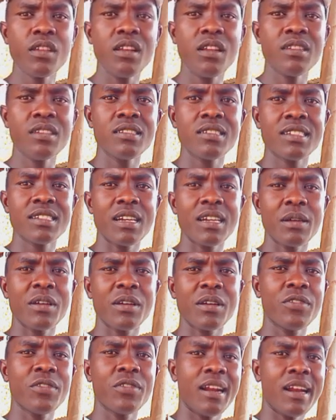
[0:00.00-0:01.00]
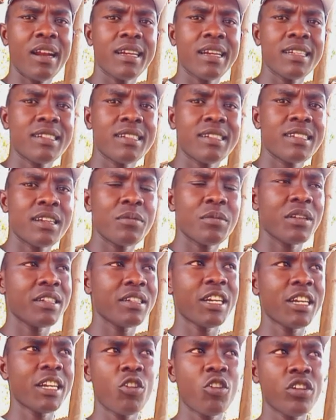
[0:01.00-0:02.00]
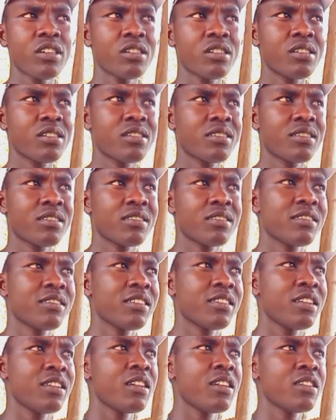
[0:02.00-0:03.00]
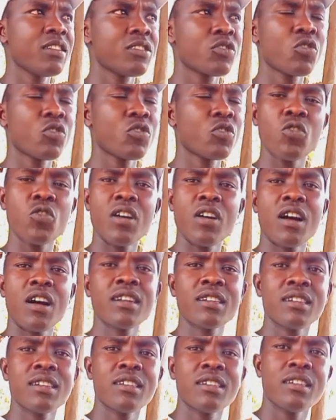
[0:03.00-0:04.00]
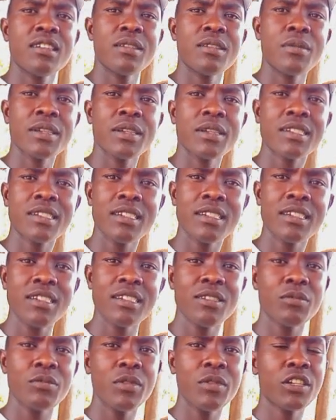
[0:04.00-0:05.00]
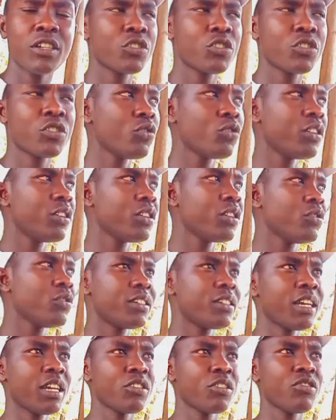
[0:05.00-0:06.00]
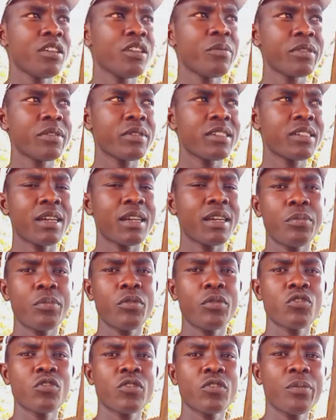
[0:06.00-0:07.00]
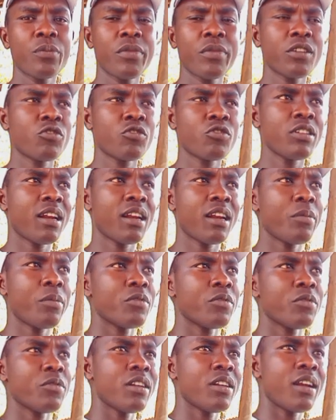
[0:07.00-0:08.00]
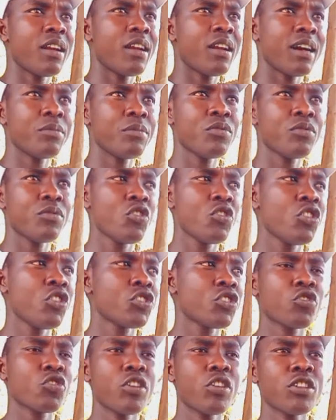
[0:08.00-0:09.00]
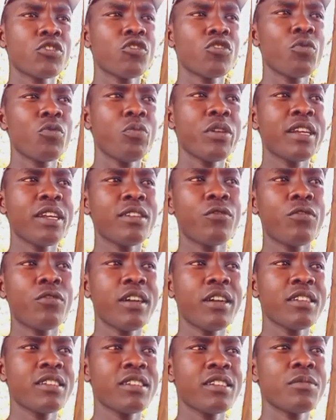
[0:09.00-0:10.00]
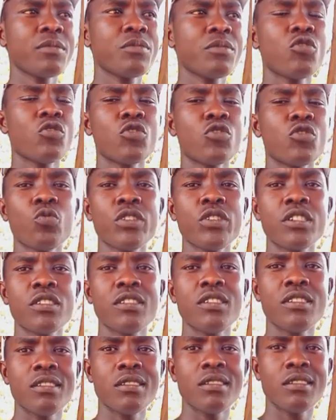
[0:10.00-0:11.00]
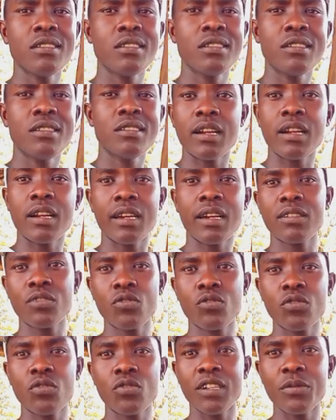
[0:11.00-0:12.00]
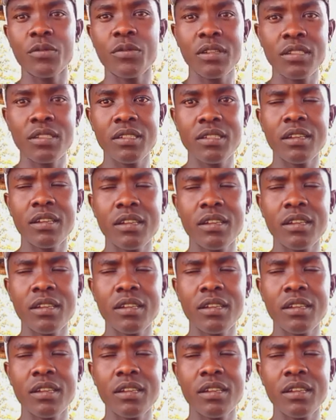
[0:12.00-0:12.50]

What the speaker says: some are very light, some are yellowish. So under mastitis, make sure you take the sample of the milk to the lab so as you'll be advised on which the drug to administer.